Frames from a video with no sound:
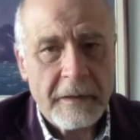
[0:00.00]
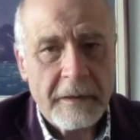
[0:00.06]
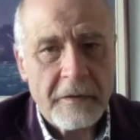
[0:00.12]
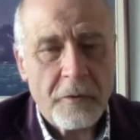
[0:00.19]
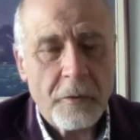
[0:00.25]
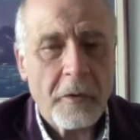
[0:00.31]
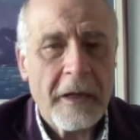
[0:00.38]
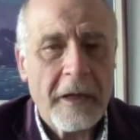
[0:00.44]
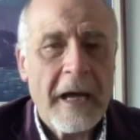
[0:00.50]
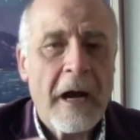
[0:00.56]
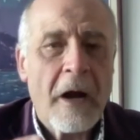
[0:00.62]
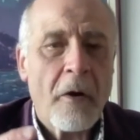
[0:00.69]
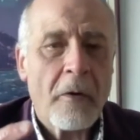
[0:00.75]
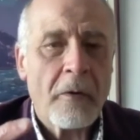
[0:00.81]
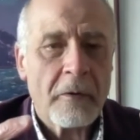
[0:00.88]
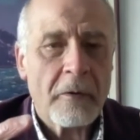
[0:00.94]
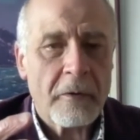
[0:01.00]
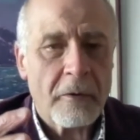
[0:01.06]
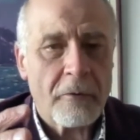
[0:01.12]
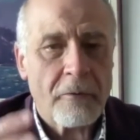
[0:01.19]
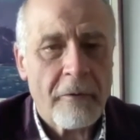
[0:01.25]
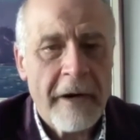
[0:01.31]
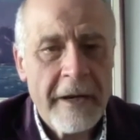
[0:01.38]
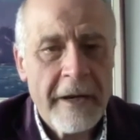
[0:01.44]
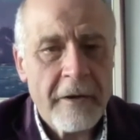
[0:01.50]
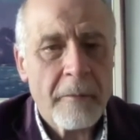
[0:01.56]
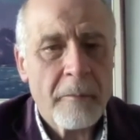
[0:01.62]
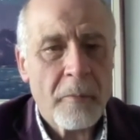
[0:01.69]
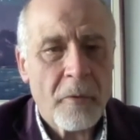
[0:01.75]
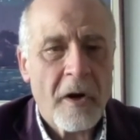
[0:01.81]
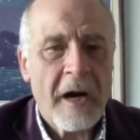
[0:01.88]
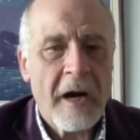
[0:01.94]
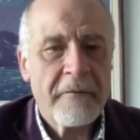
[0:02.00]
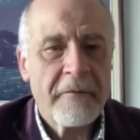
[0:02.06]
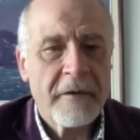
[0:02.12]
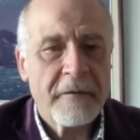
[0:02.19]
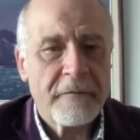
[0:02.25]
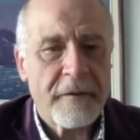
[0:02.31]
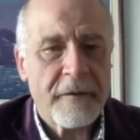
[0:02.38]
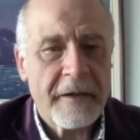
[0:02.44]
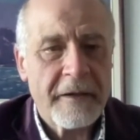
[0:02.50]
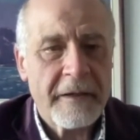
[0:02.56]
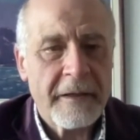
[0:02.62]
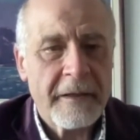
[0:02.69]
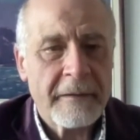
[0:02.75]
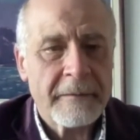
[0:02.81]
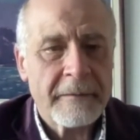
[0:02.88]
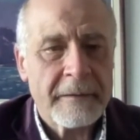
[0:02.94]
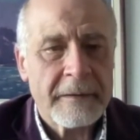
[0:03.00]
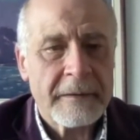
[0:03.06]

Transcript: to allow greater private funding